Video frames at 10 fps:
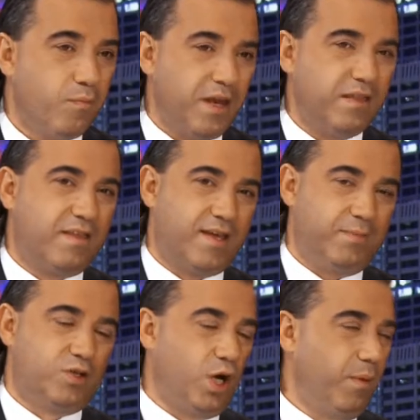But at the
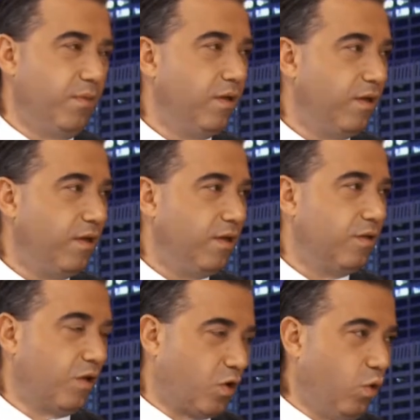same time,
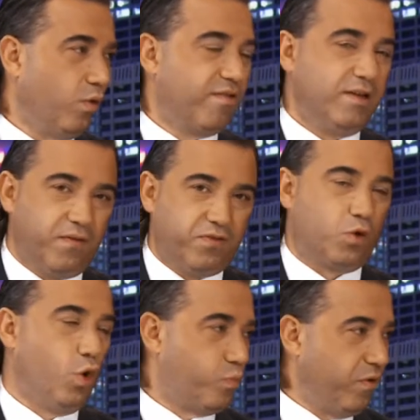the courts lift the
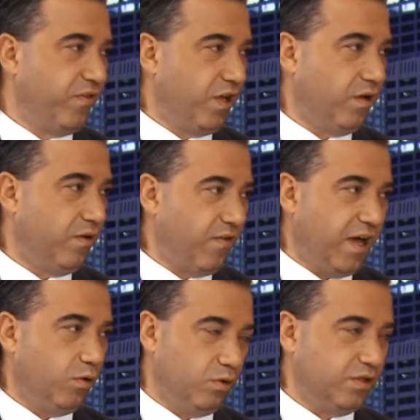corporate veil
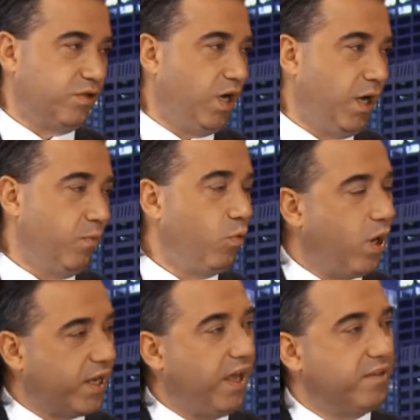all the time.
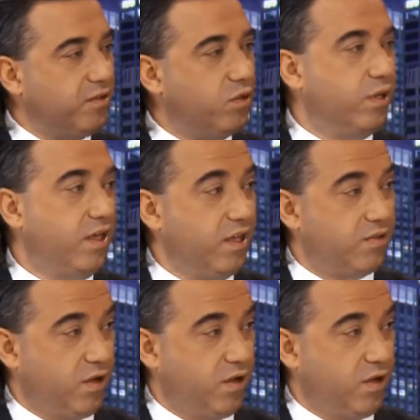Why can't they do it here,